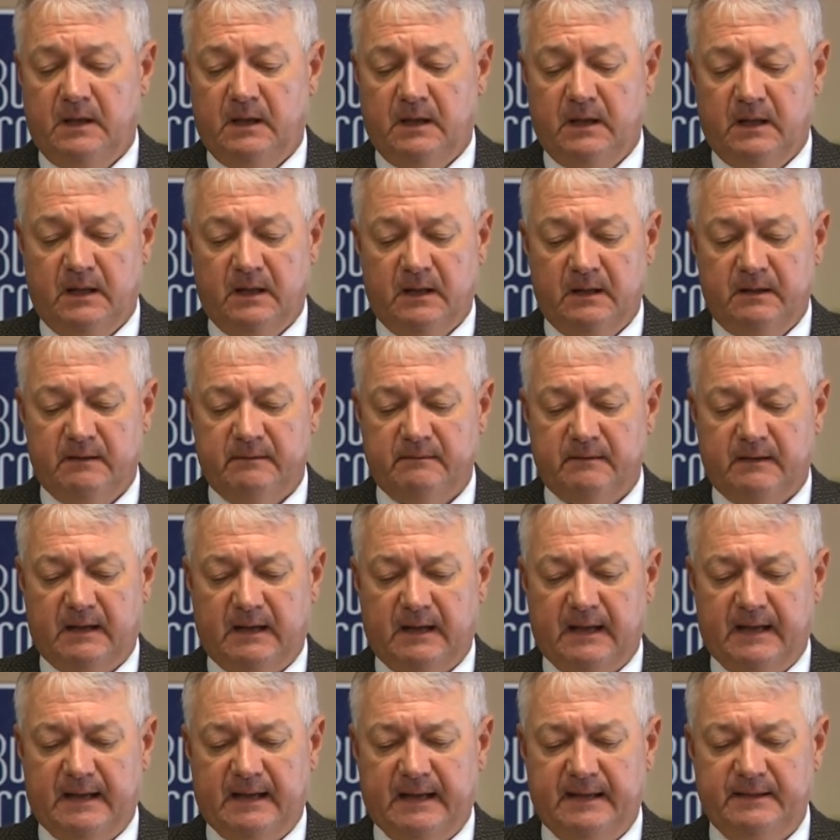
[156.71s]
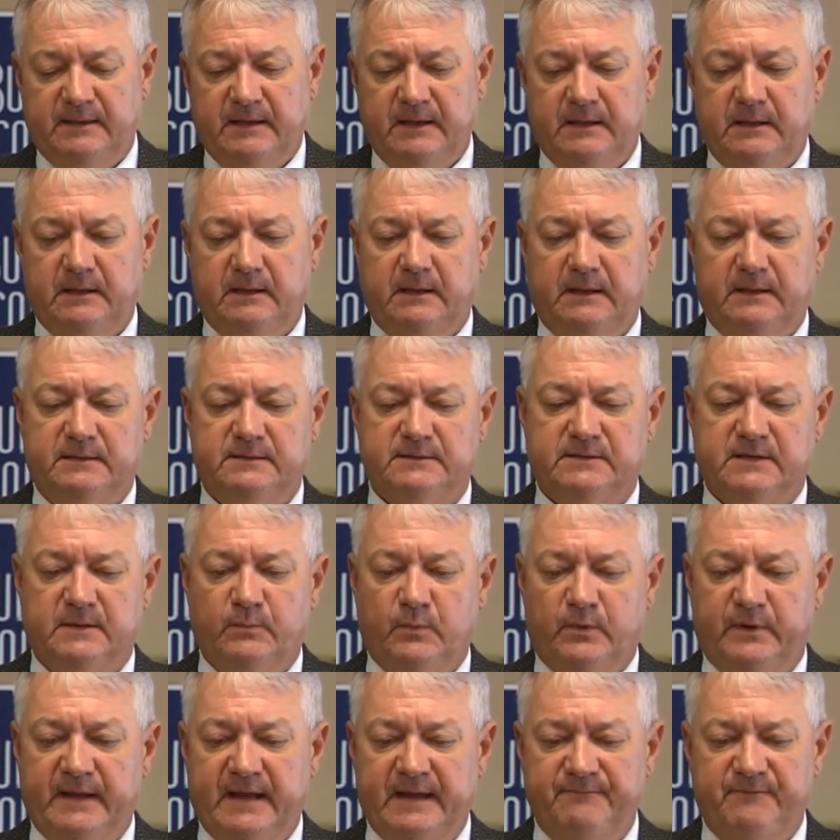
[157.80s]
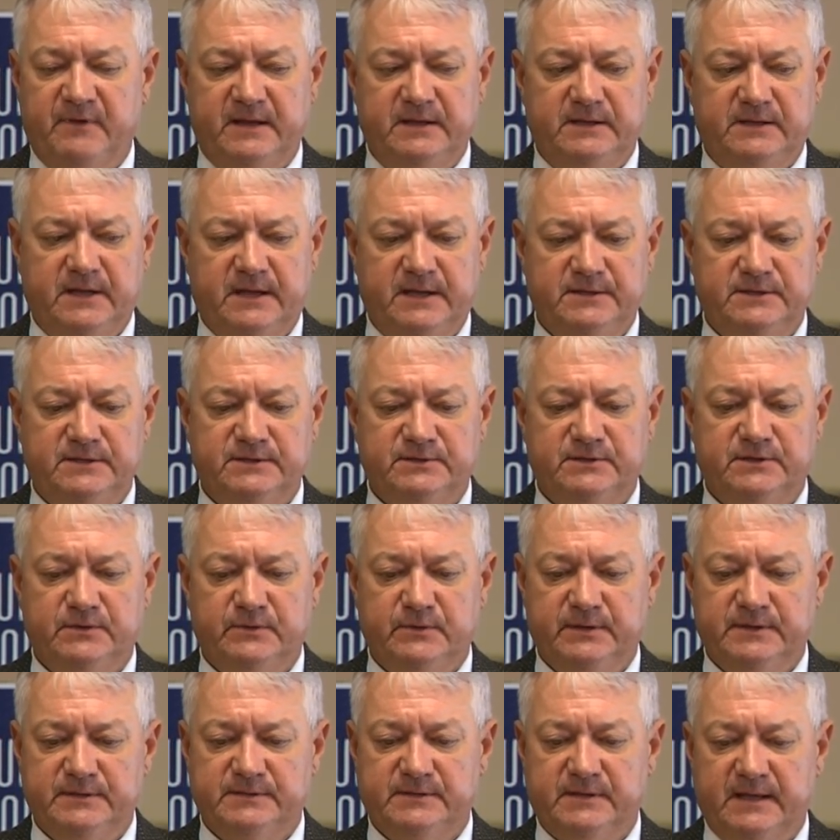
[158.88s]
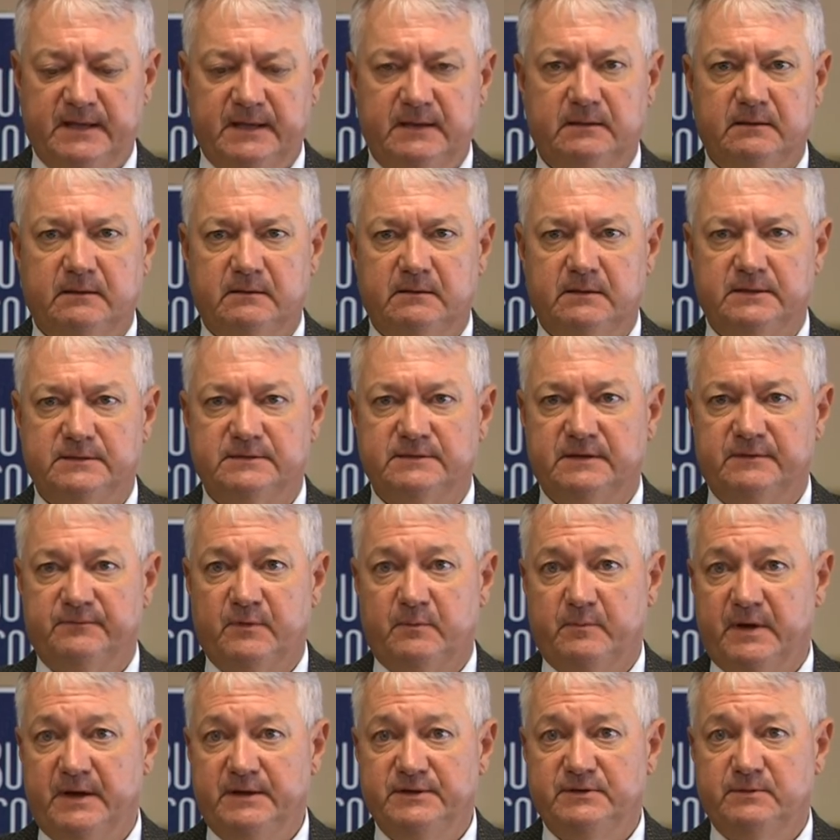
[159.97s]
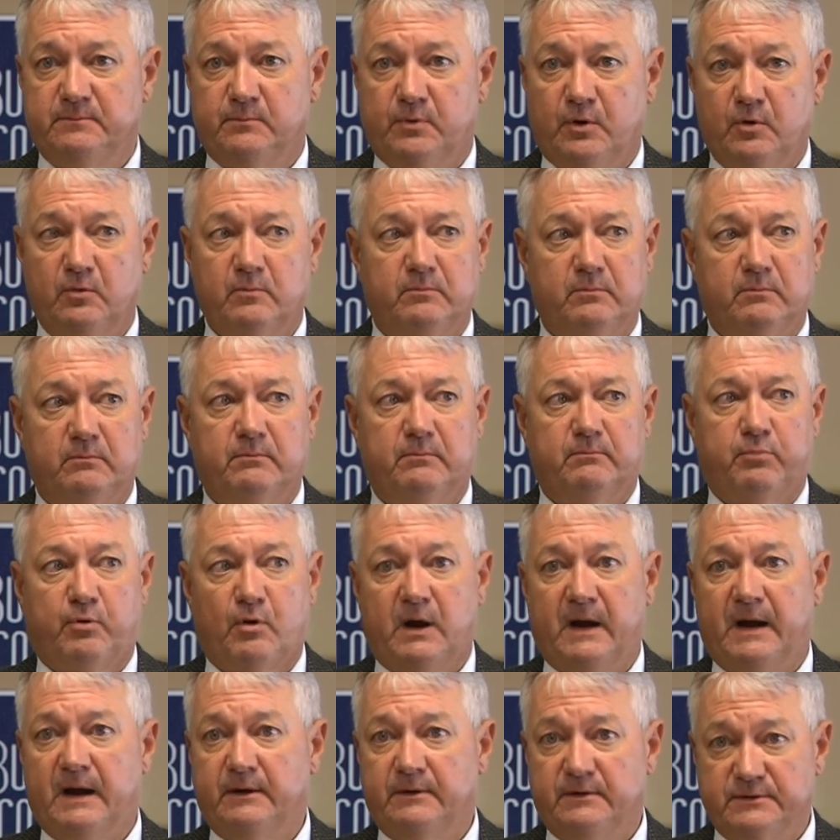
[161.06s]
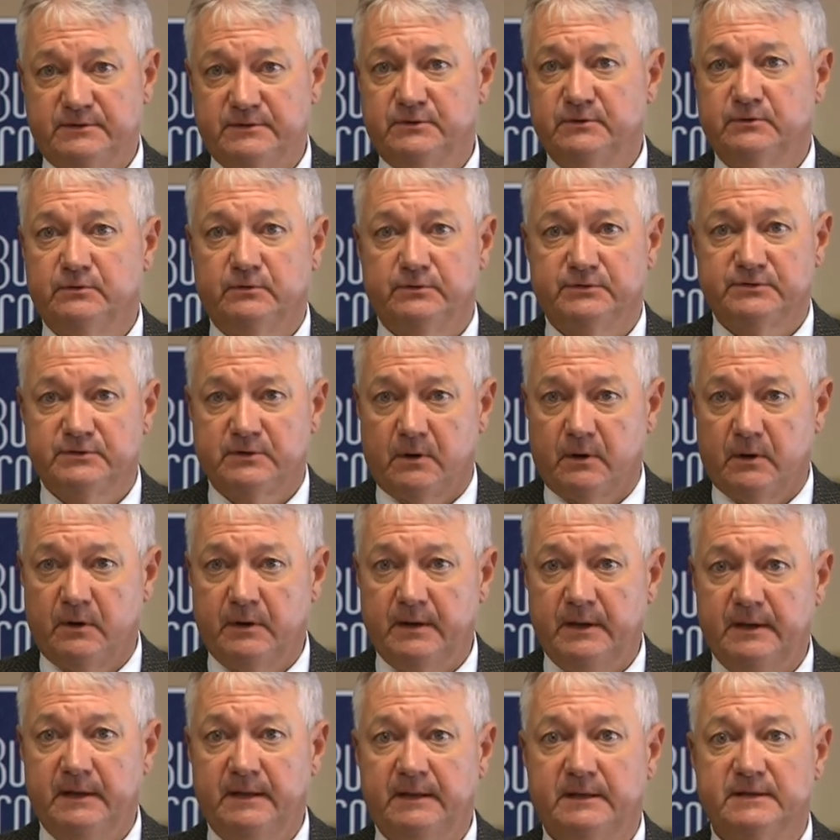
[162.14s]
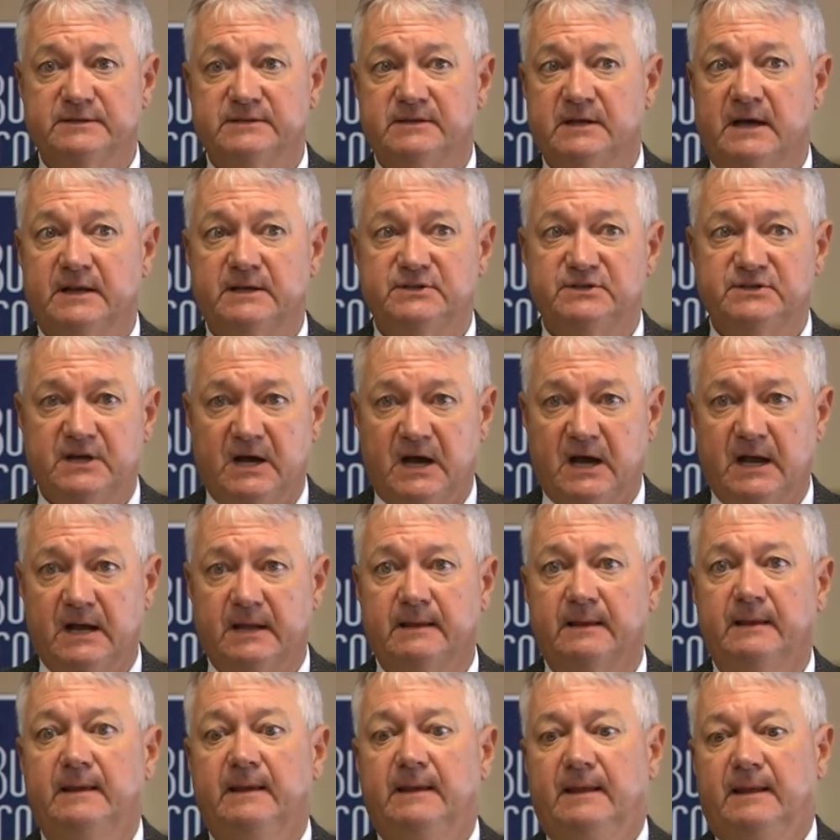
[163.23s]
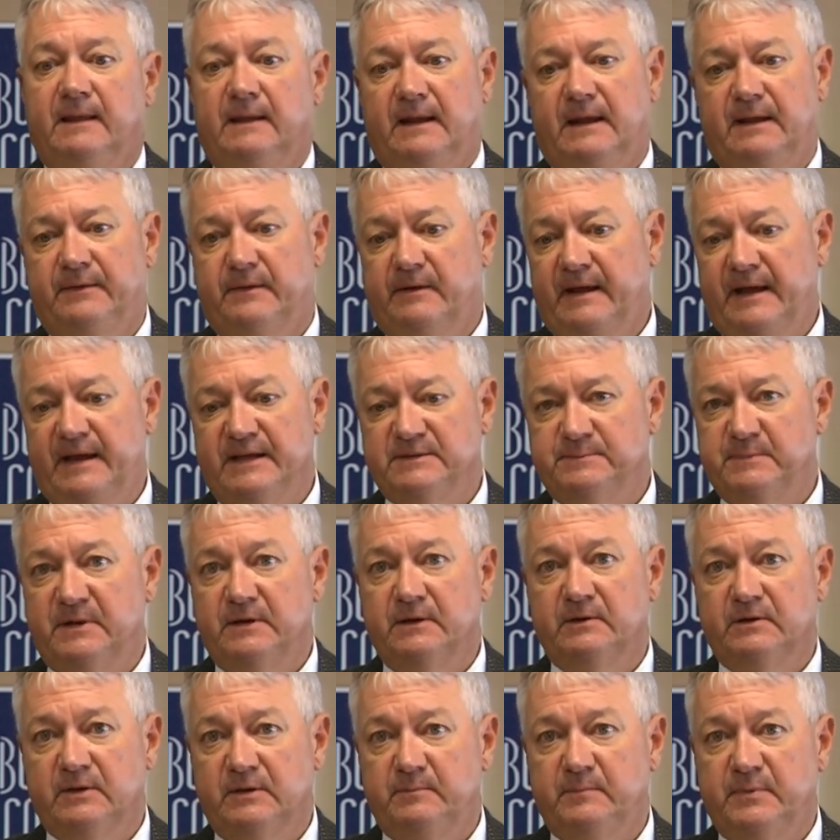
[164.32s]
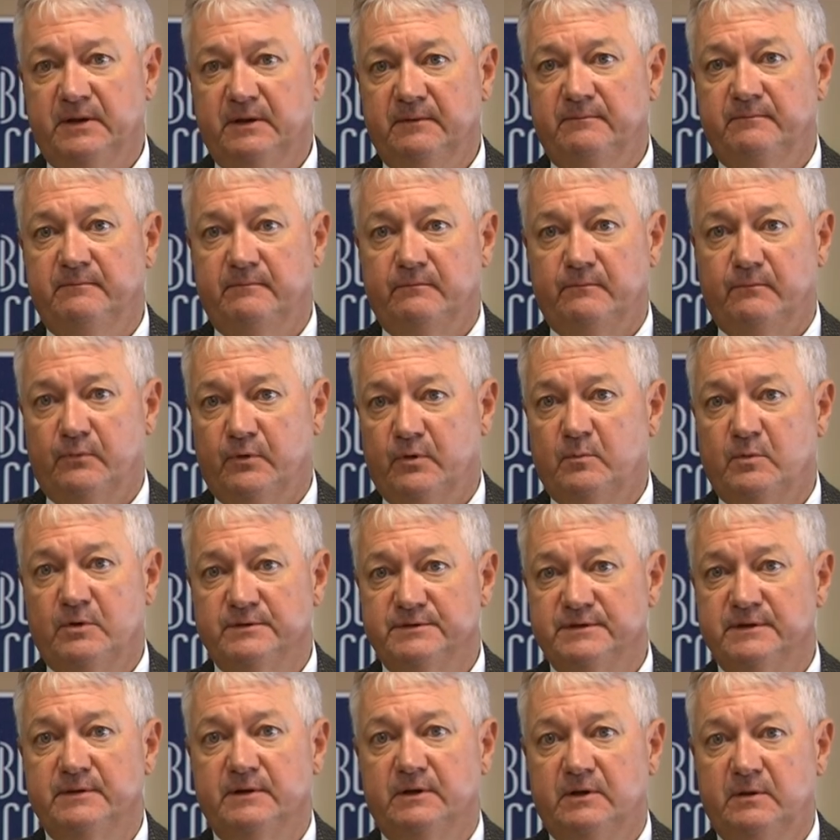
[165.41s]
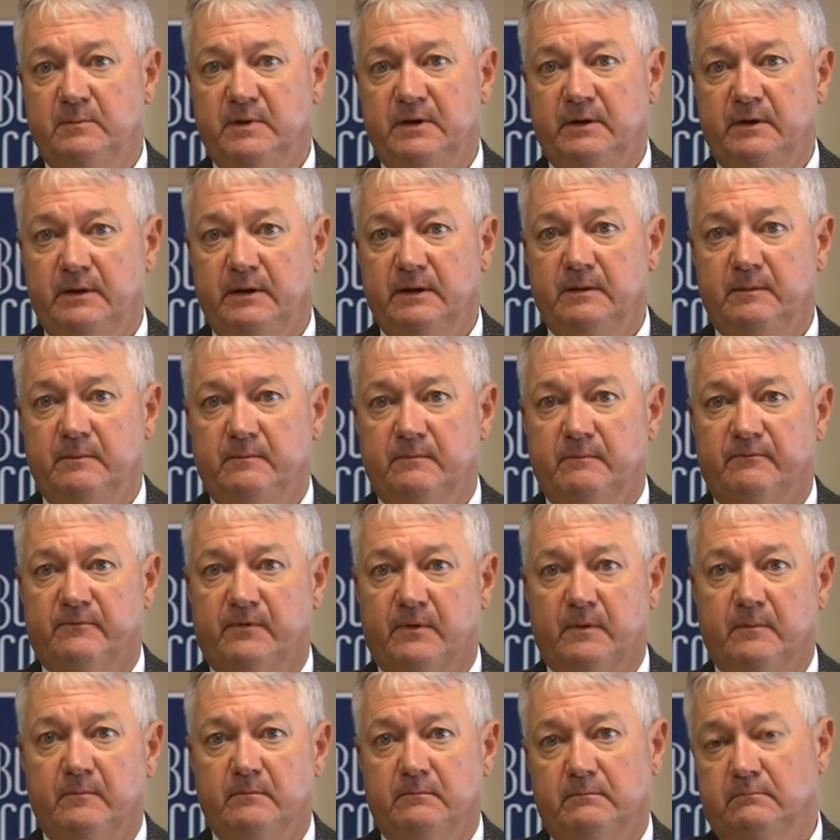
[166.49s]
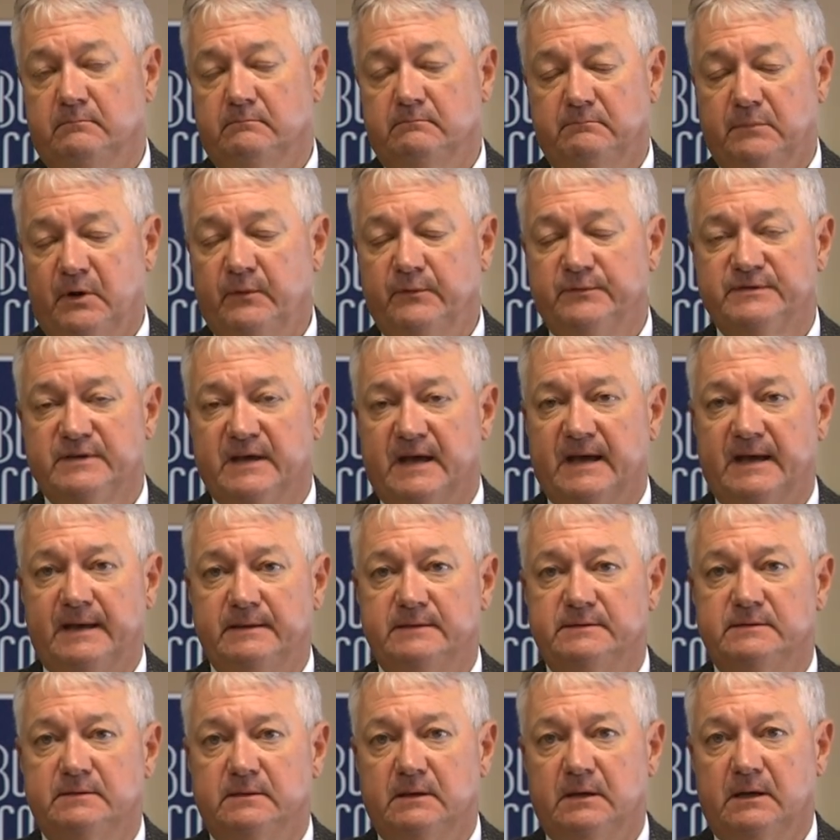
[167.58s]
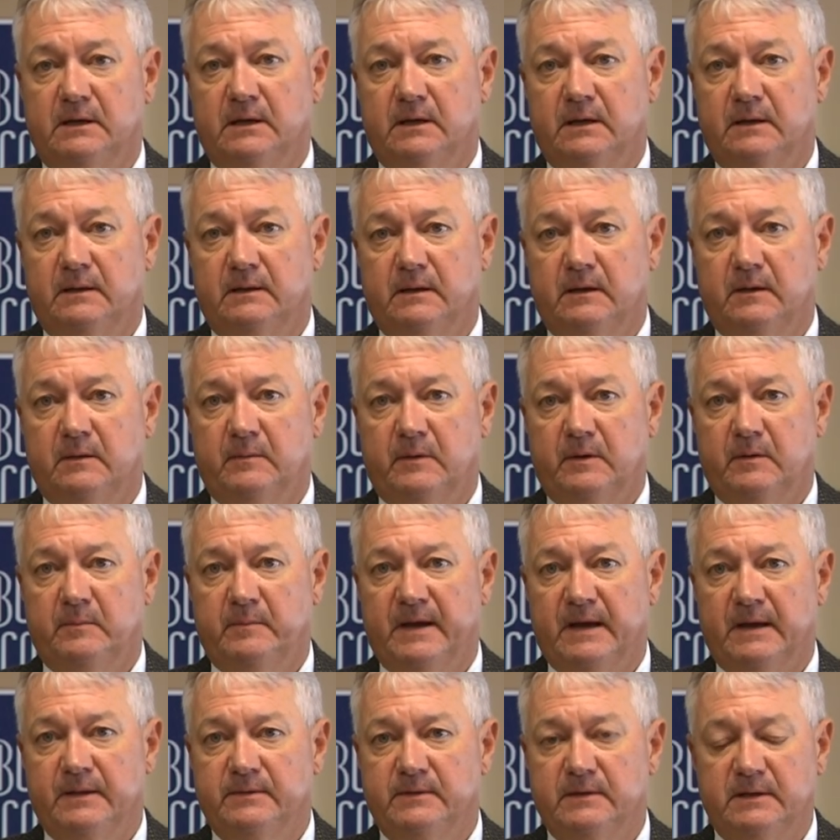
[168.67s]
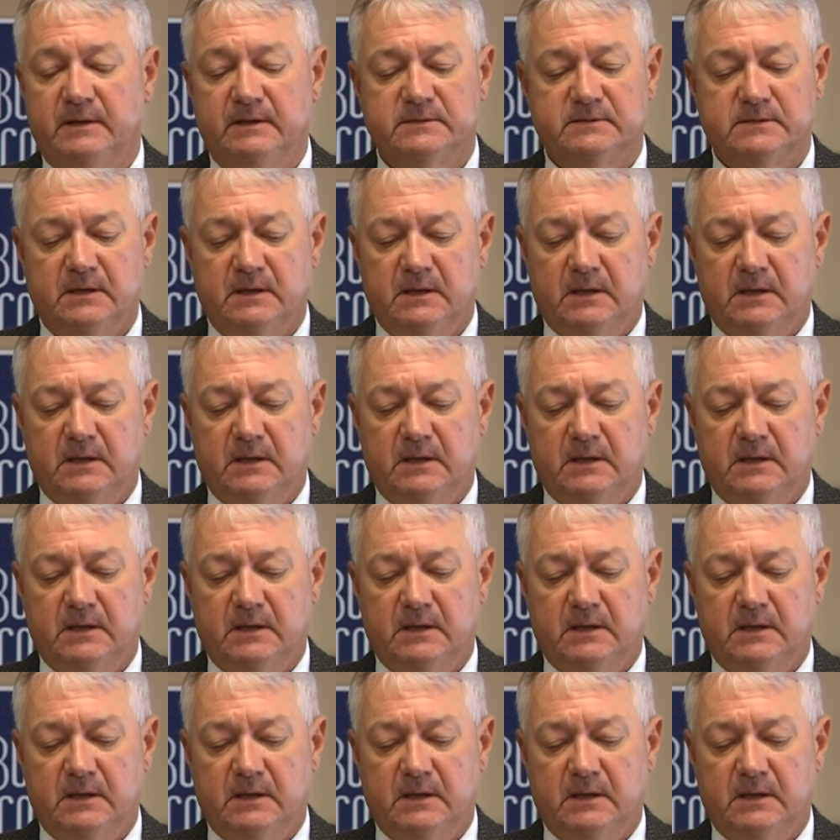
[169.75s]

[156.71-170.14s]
I think it's somewhat advantageous to us that this information broke prior to school starting, and it's not a shock. And there has been a good bit of rumors in the community from both sides about this.